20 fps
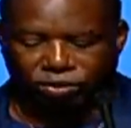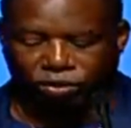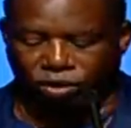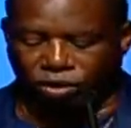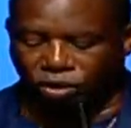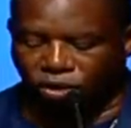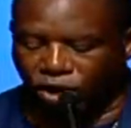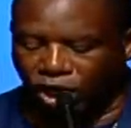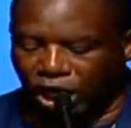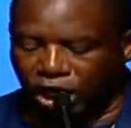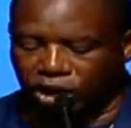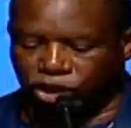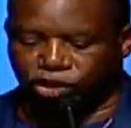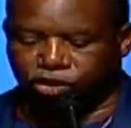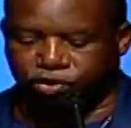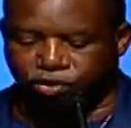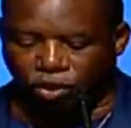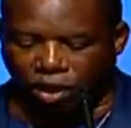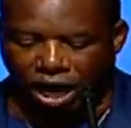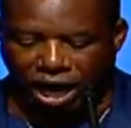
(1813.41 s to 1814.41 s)
through
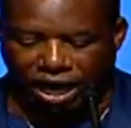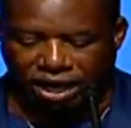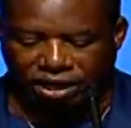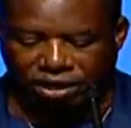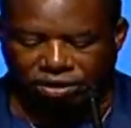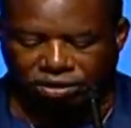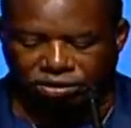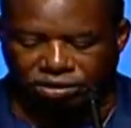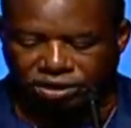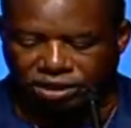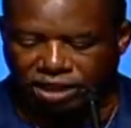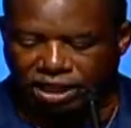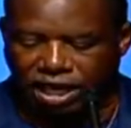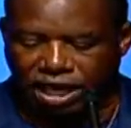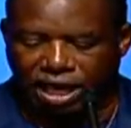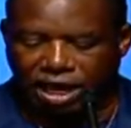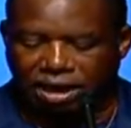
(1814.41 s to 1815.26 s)
trials,